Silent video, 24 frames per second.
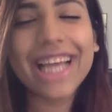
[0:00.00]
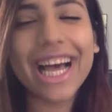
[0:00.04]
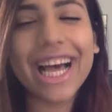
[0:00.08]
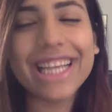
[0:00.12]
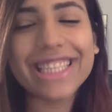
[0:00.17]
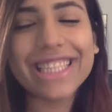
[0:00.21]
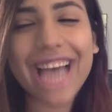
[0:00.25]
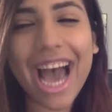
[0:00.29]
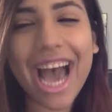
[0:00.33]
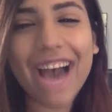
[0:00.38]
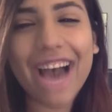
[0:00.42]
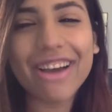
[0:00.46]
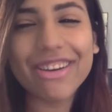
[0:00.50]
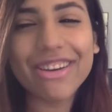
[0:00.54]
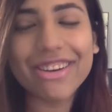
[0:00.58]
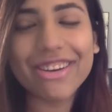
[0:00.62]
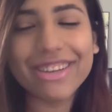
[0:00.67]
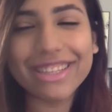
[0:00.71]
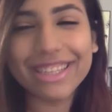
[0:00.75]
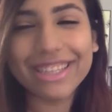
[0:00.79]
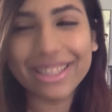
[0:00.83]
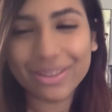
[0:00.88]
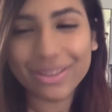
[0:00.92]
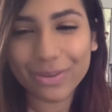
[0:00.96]
That's how
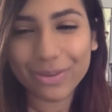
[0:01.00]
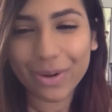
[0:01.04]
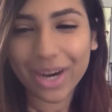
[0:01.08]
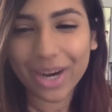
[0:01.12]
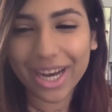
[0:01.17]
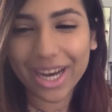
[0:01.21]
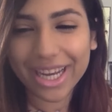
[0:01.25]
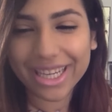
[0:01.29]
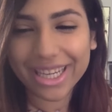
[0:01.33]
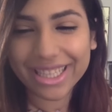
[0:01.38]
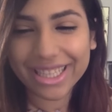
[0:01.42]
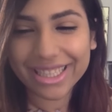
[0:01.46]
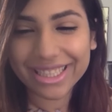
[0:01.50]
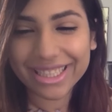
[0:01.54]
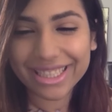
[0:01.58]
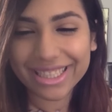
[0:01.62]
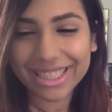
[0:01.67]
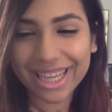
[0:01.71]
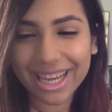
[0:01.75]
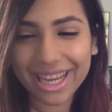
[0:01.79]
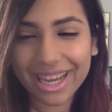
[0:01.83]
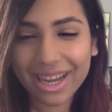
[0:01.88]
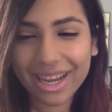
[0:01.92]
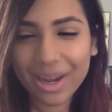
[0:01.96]
good it was.
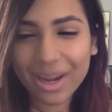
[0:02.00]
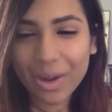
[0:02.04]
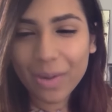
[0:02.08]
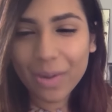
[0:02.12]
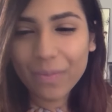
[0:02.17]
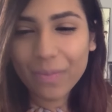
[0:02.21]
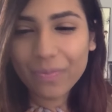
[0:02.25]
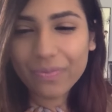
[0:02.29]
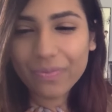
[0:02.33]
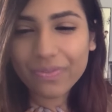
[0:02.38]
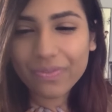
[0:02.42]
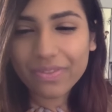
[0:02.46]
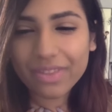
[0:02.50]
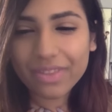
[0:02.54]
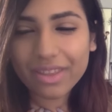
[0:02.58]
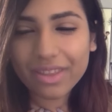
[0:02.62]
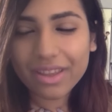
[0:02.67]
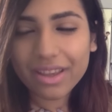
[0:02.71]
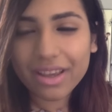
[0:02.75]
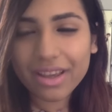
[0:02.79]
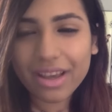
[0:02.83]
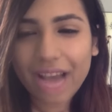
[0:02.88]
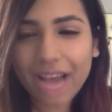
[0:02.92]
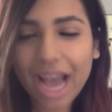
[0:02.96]

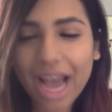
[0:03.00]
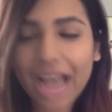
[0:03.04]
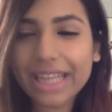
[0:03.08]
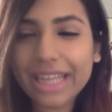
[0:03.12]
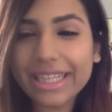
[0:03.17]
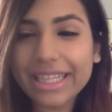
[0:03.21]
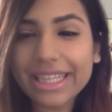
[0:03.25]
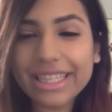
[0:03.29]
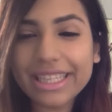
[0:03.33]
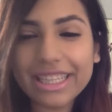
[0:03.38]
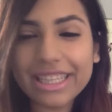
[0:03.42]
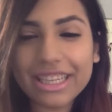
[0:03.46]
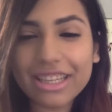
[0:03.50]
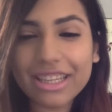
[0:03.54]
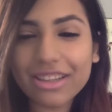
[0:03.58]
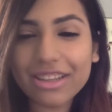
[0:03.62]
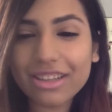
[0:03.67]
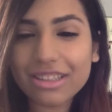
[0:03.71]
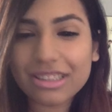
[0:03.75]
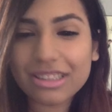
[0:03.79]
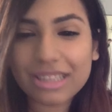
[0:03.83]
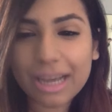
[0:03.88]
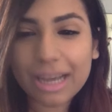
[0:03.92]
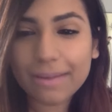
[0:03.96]
I need the
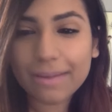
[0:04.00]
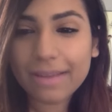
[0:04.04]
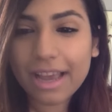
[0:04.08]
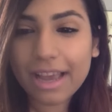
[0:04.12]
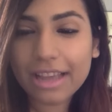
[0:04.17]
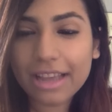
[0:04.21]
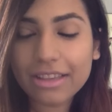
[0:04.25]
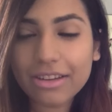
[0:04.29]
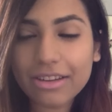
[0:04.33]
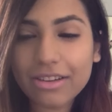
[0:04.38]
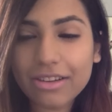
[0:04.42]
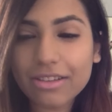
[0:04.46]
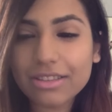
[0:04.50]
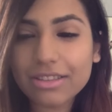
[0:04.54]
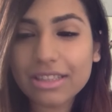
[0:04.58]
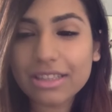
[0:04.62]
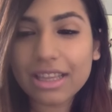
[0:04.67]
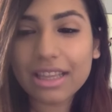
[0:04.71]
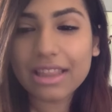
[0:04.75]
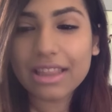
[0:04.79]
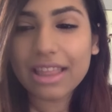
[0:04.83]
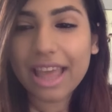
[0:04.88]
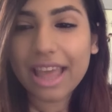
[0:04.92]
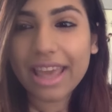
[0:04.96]
English subtitles.
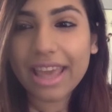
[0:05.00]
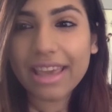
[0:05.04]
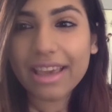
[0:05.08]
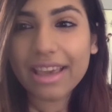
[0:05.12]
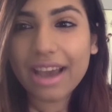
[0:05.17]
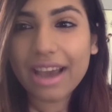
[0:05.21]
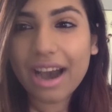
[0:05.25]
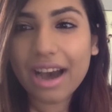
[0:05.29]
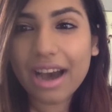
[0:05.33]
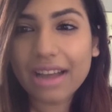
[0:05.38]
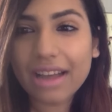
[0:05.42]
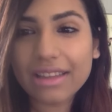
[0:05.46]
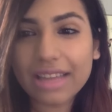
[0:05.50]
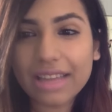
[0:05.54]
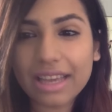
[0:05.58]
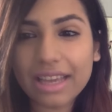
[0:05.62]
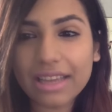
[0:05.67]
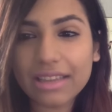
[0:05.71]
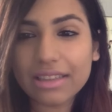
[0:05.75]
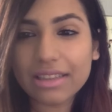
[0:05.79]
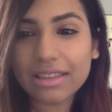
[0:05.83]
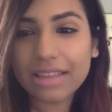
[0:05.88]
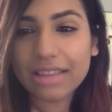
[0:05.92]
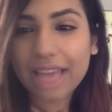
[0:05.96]
Thank God
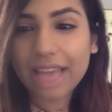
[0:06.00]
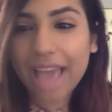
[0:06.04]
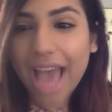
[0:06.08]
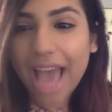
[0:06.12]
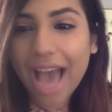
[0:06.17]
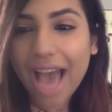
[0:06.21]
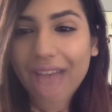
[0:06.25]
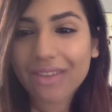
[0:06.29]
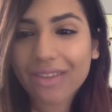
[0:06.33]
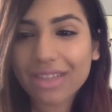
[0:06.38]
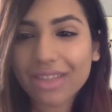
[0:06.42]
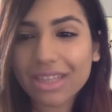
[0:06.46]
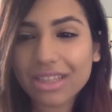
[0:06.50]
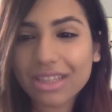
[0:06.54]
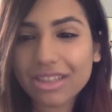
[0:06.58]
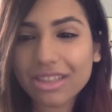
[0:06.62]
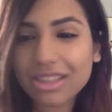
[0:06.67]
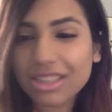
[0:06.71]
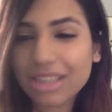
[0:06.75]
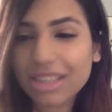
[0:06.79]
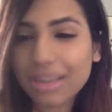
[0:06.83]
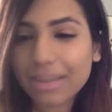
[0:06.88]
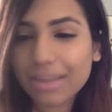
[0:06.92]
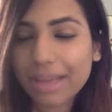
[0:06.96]
they they have an
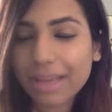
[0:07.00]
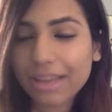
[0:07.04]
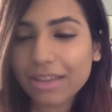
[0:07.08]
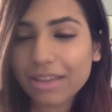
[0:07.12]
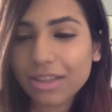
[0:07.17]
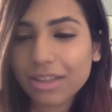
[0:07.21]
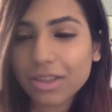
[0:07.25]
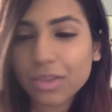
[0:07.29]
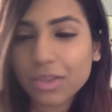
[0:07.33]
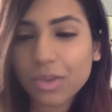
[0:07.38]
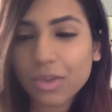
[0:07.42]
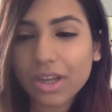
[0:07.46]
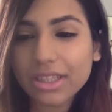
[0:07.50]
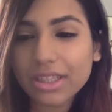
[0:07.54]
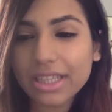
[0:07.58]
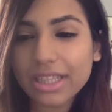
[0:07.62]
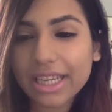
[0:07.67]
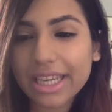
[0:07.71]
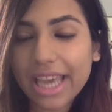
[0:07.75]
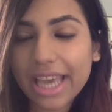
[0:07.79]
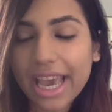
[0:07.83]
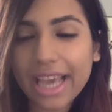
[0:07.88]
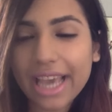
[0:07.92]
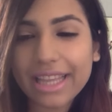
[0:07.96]
English subtitles
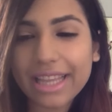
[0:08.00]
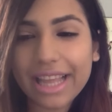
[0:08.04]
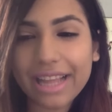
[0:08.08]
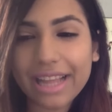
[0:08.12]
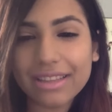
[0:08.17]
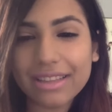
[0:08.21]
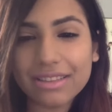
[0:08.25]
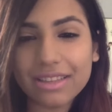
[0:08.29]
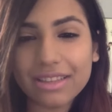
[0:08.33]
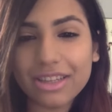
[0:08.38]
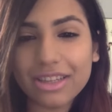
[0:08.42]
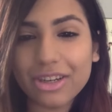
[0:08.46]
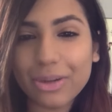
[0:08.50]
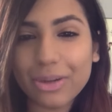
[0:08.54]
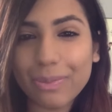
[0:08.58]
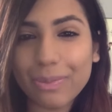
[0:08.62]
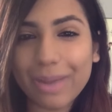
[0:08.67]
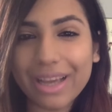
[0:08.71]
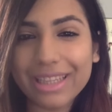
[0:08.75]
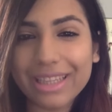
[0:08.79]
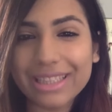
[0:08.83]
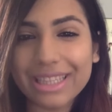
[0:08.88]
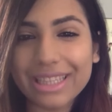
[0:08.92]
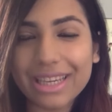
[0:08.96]
1theK that they're
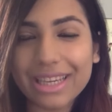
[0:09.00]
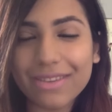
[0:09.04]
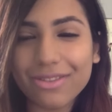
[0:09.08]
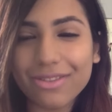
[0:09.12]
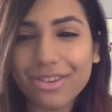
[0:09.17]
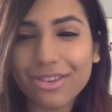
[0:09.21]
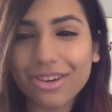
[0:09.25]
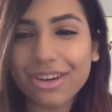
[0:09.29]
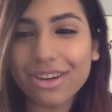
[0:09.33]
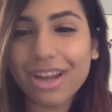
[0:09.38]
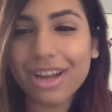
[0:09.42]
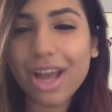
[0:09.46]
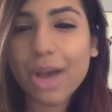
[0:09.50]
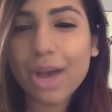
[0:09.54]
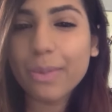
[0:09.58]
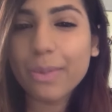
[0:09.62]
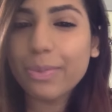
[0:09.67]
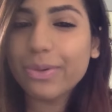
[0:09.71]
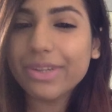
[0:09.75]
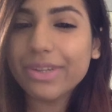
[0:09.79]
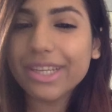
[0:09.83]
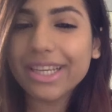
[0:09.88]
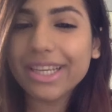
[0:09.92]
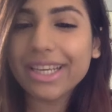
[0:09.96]
amazing for
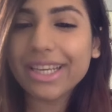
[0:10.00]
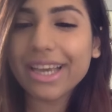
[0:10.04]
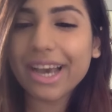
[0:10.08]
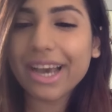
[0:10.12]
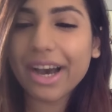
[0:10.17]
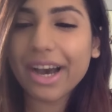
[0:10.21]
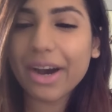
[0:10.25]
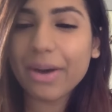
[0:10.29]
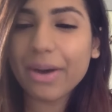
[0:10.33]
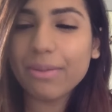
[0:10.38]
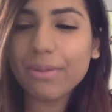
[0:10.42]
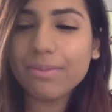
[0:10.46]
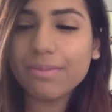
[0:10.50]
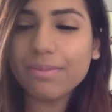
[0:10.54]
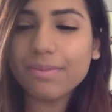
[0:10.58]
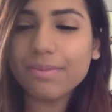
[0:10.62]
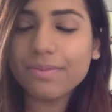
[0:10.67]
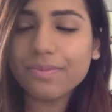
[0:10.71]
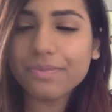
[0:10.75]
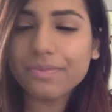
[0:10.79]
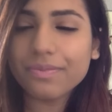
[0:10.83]
putting um